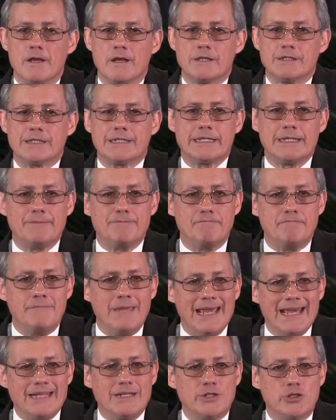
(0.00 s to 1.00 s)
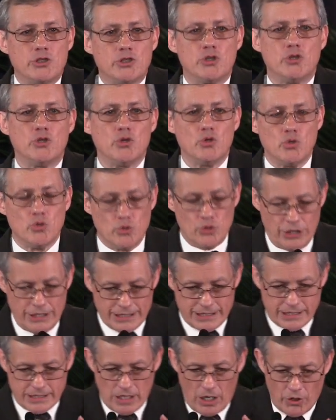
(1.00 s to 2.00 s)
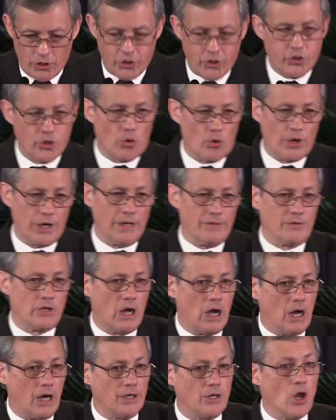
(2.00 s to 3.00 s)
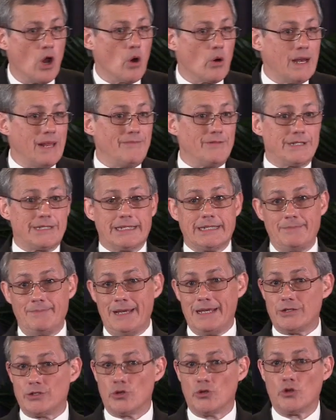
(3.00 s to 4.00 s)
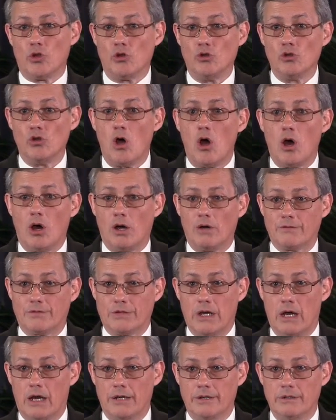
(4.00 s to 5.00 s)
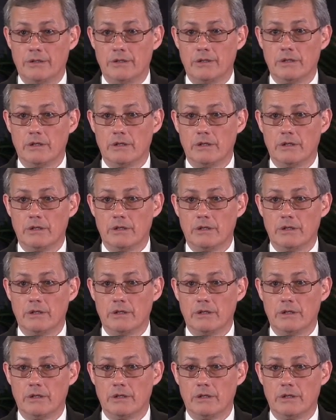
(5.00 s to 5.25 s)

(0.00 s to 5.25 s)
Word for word: submit to this authority of God or even submit to the law of God